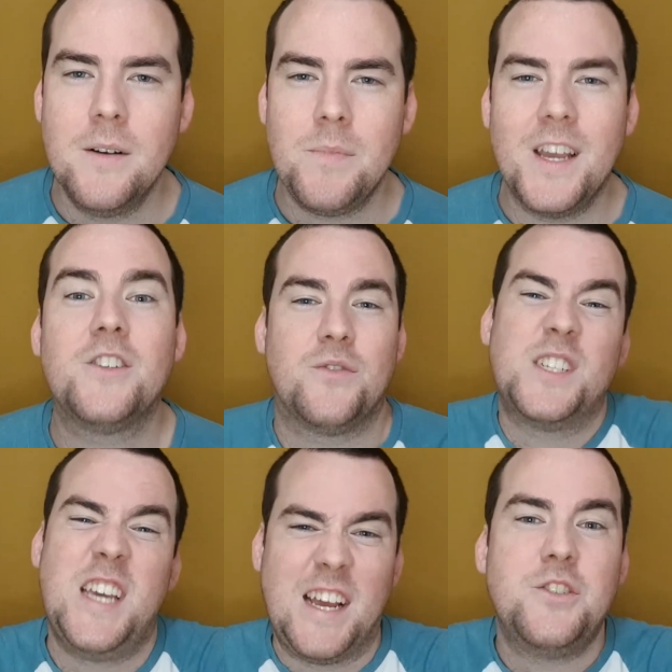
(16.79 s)
The answer is
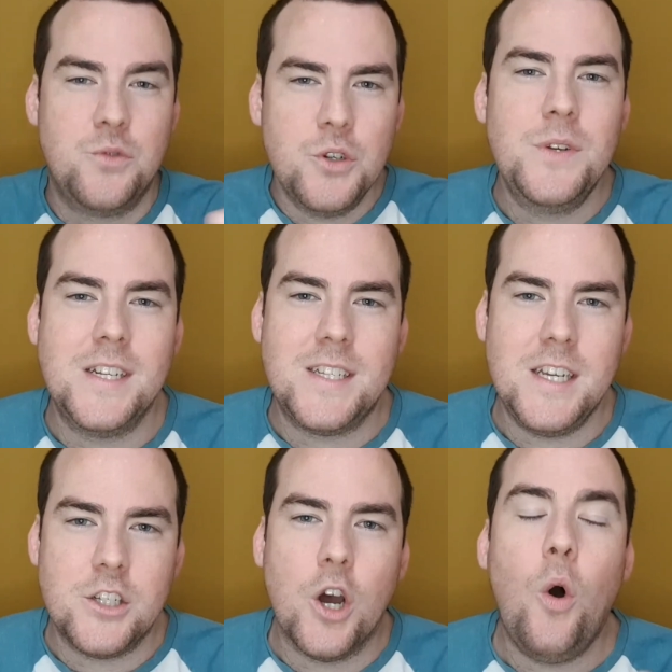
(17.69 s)
yes, you do need a
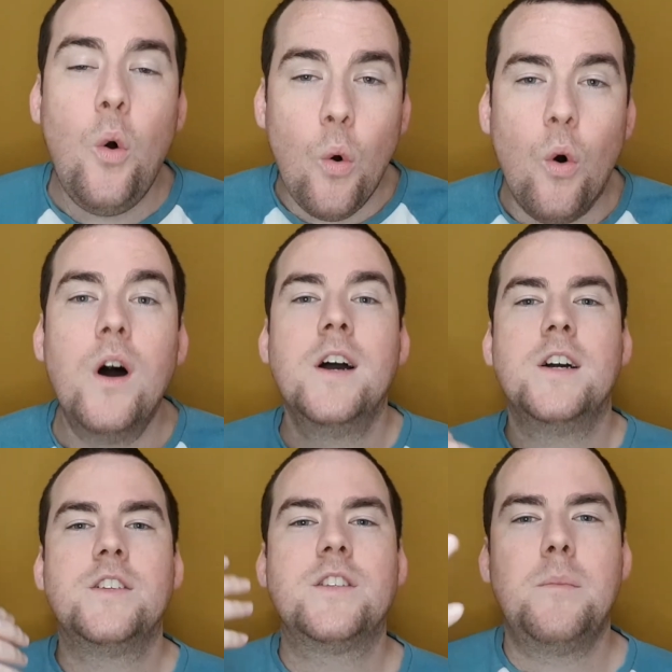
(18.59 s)
teacher or
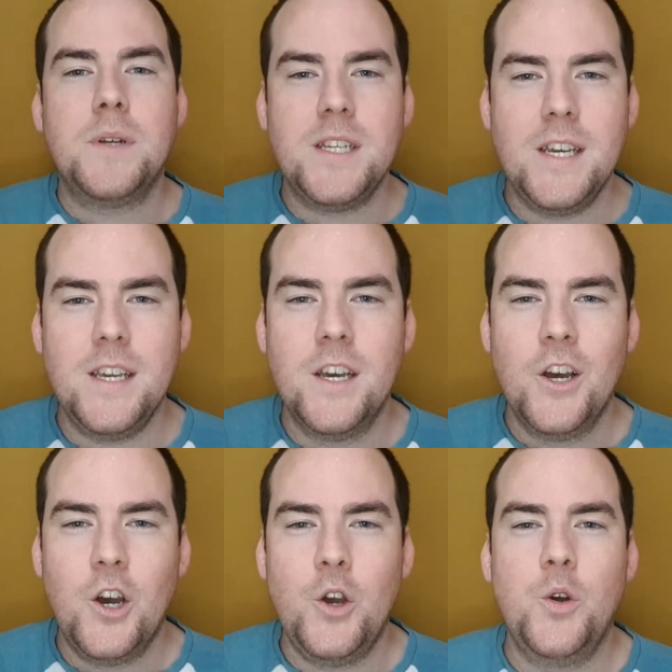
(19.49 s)
somebody
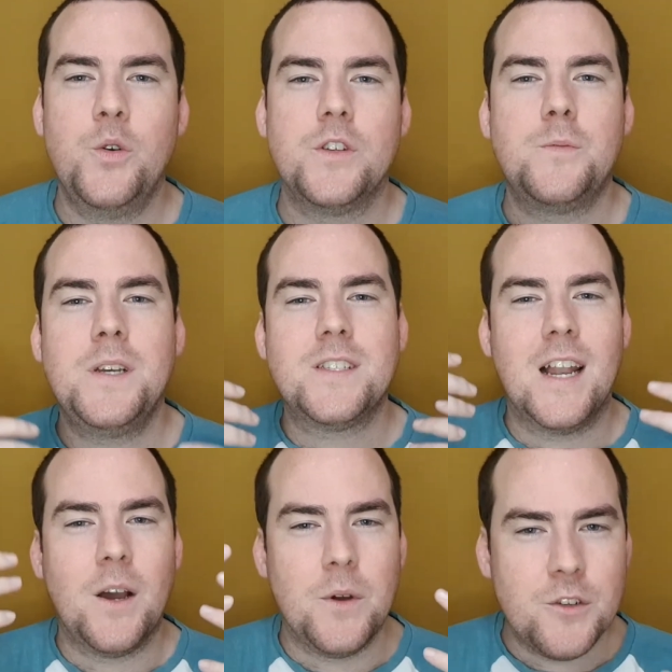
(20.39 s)
who speaks the
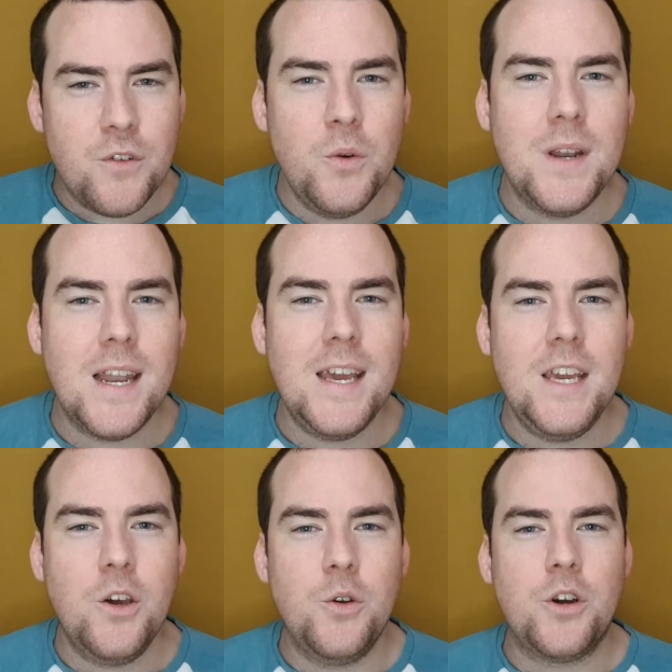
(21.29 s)
language fluently,
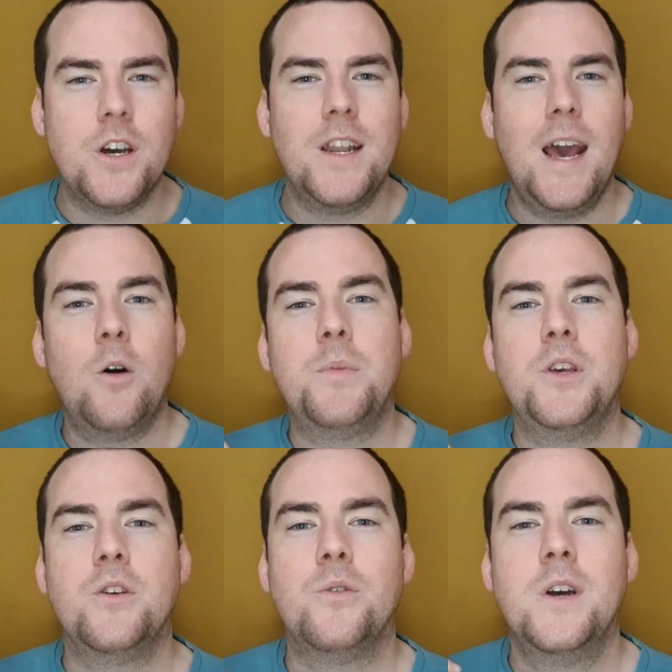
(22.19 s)
who can help
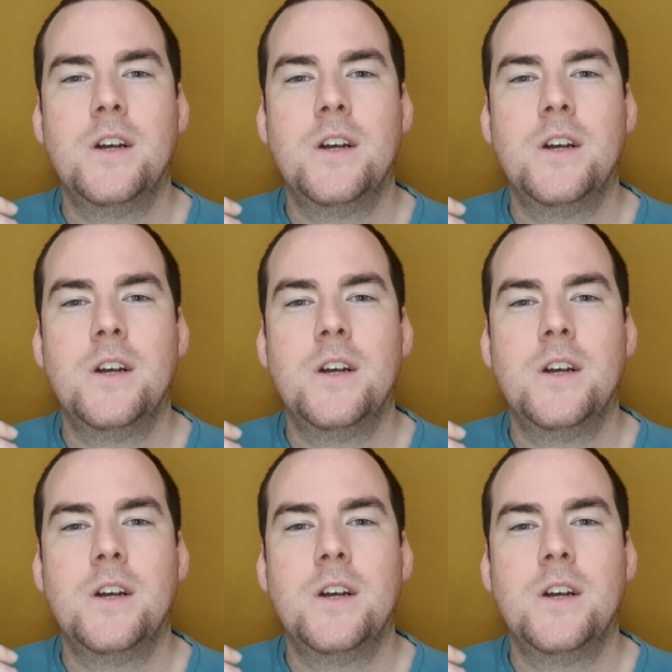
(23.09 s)
you